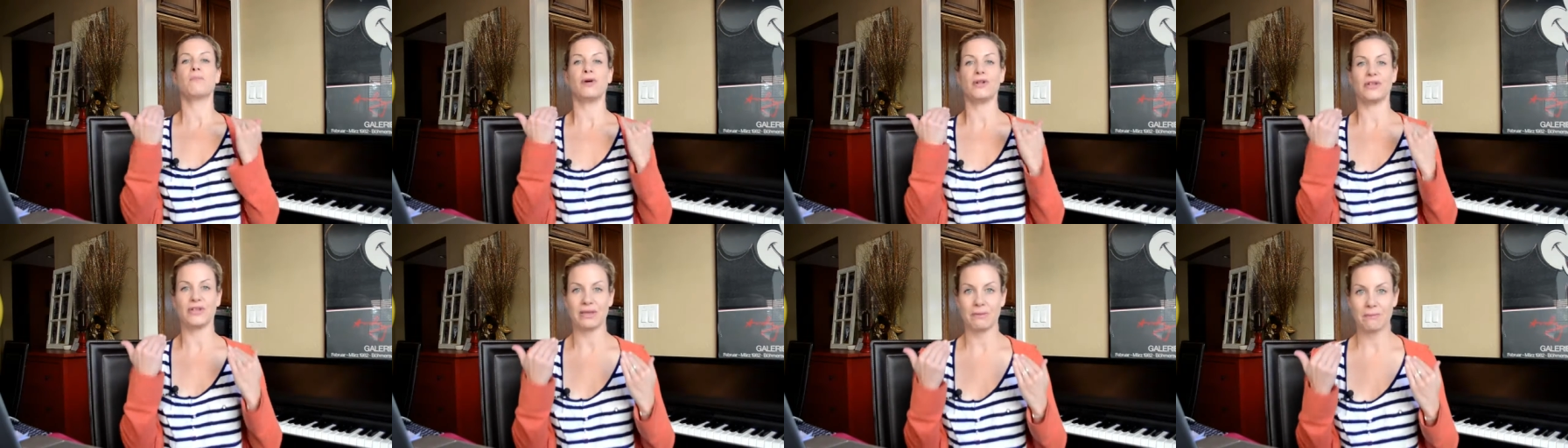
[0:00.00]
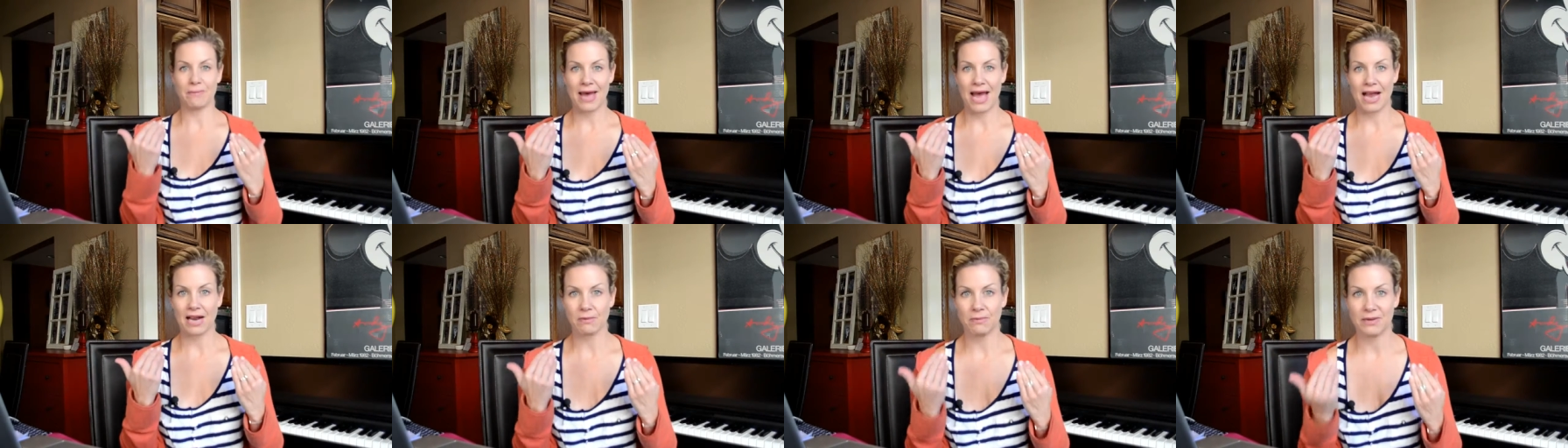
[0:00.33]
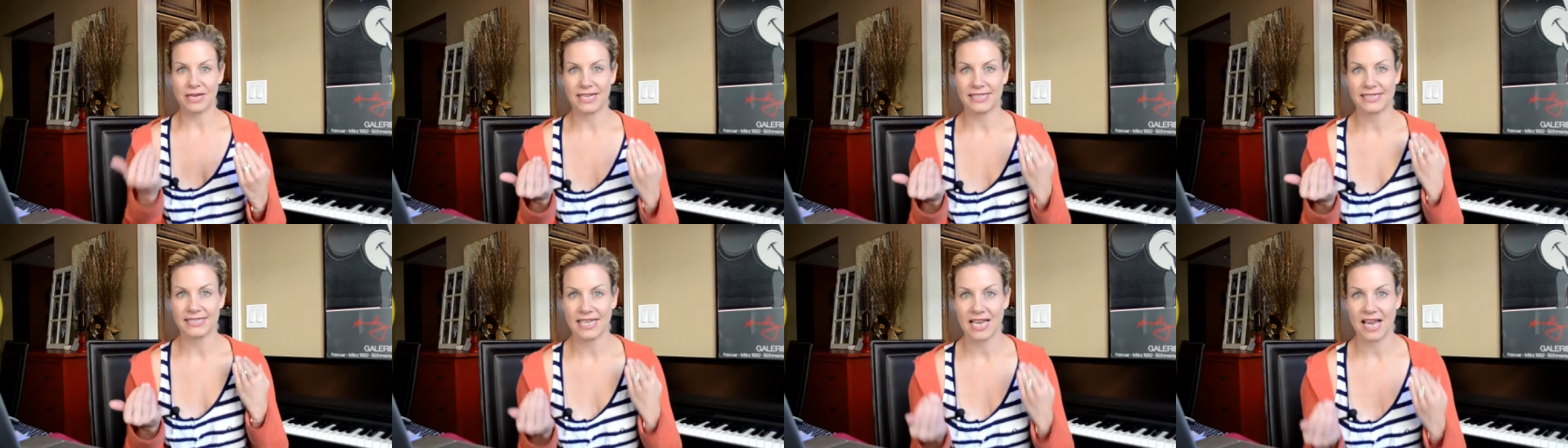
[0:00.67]
pulling back
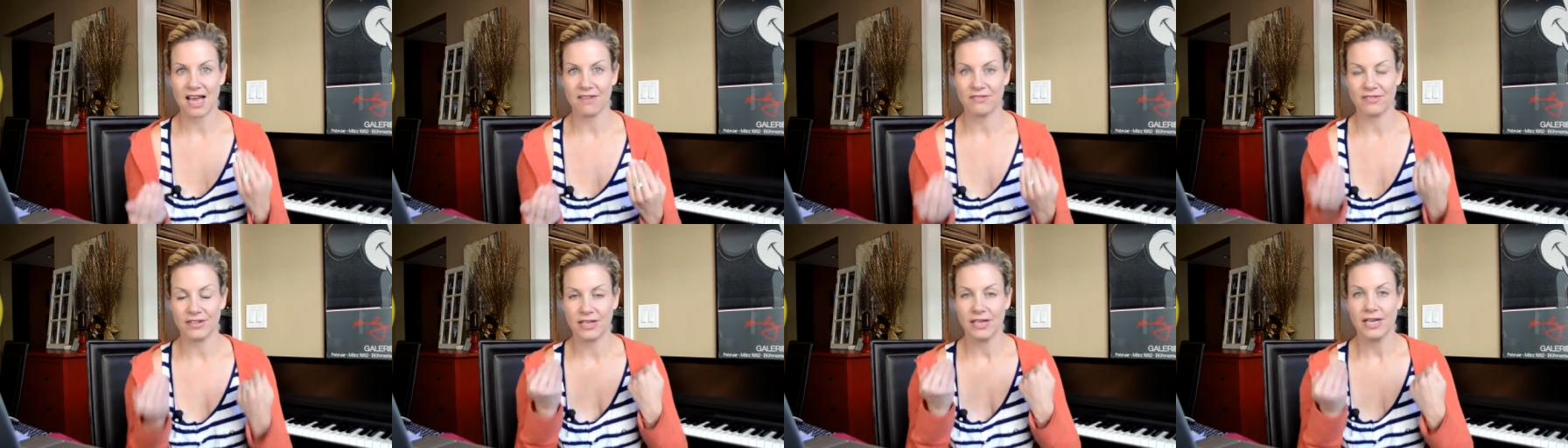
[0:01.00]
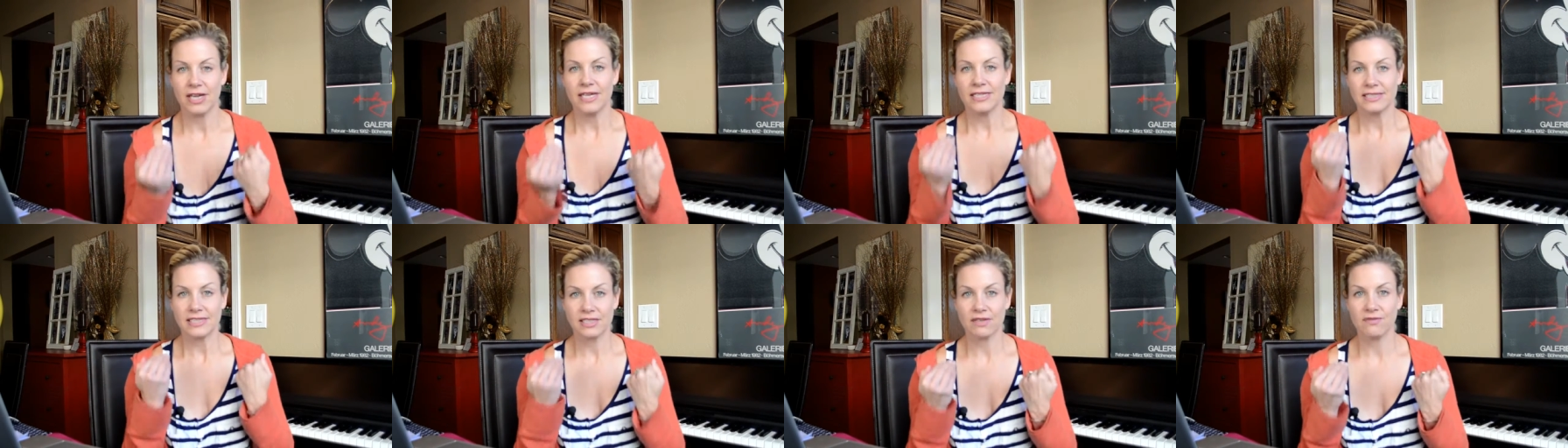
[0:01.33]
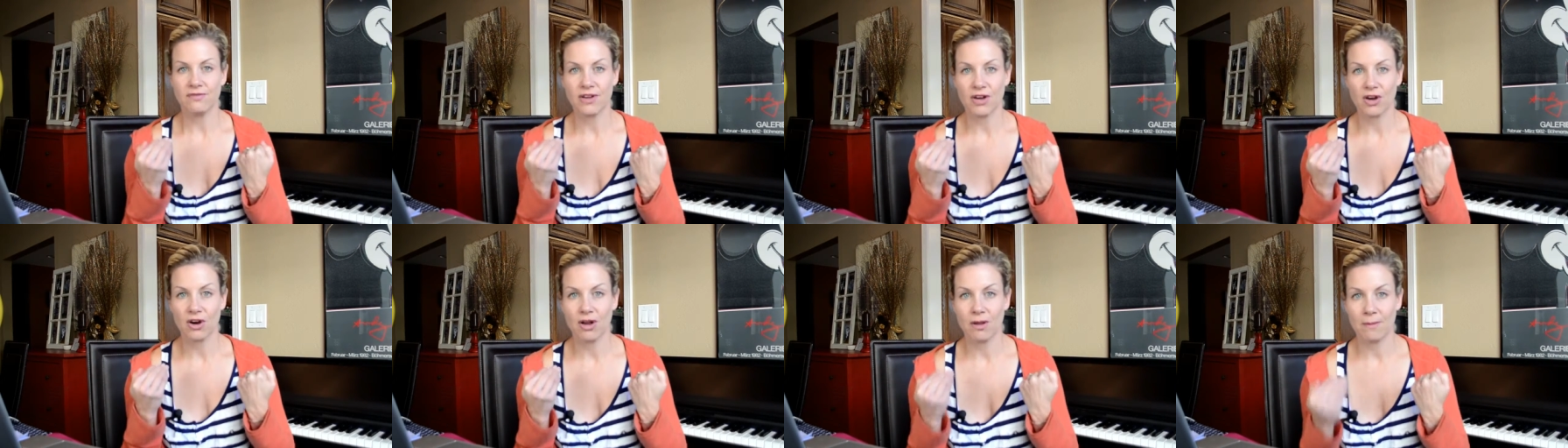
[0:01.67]
because they have a
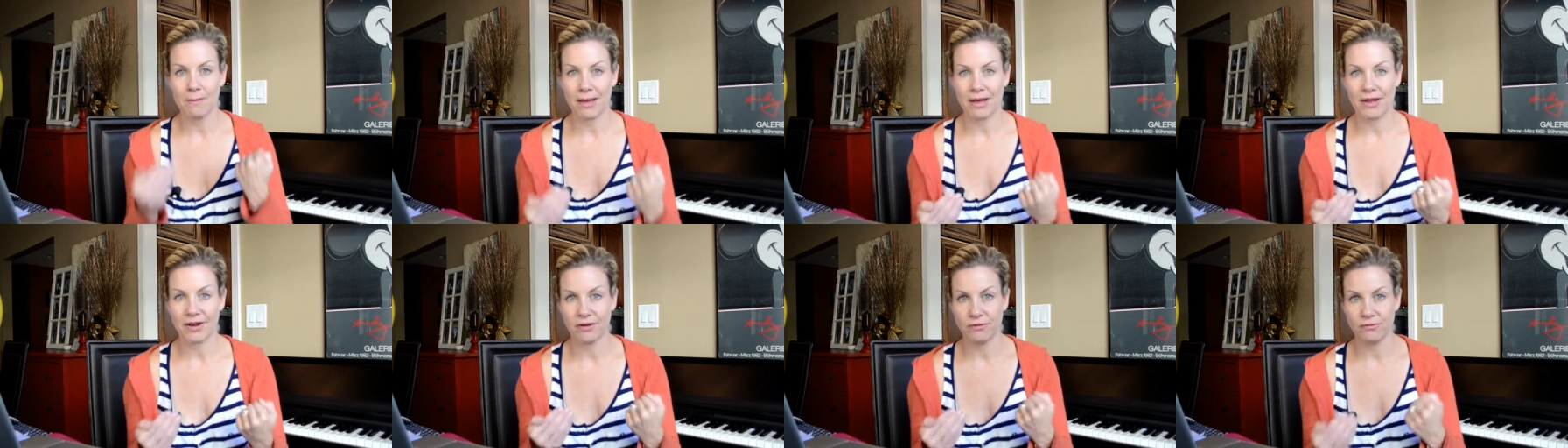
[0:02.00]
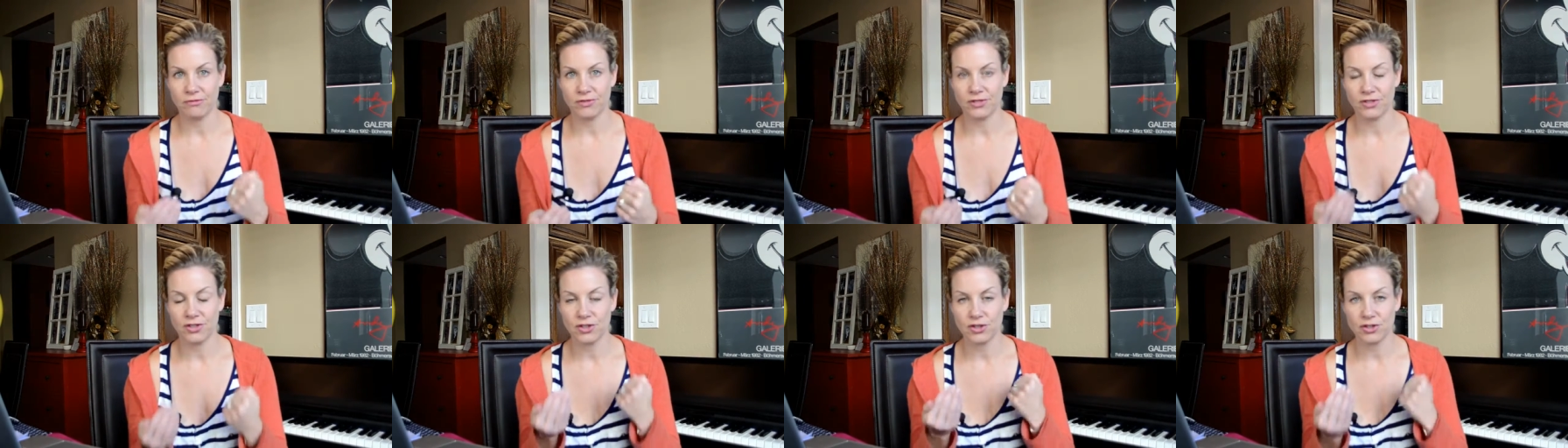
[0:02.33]
severe amount of